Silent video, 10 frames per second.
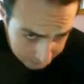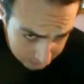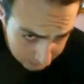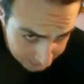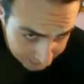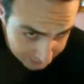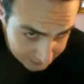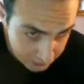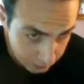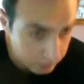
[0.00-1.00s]

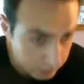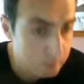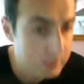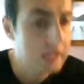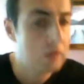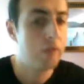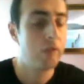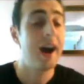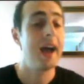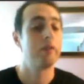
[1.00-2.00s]
consider
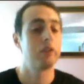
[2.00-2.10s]
b5 to